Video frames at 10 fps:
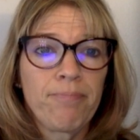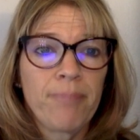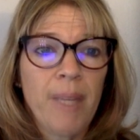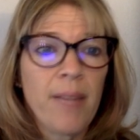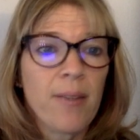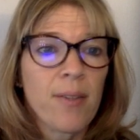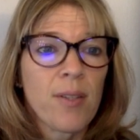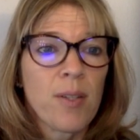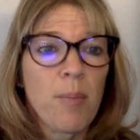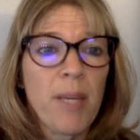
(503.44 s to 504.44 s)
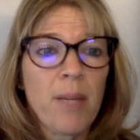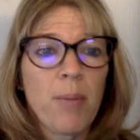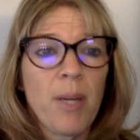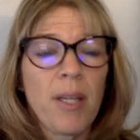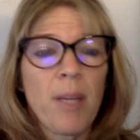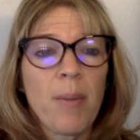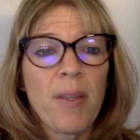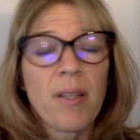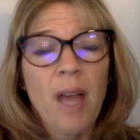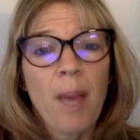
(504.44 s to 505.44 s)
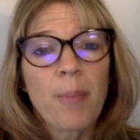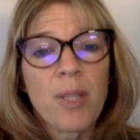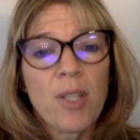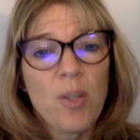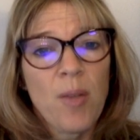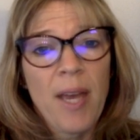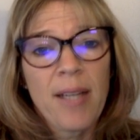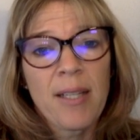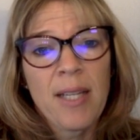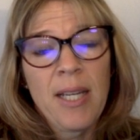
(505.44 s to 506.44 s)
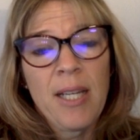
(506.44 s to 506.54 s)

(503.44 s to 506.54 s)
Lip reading: And there's a submit button up on the top to do that.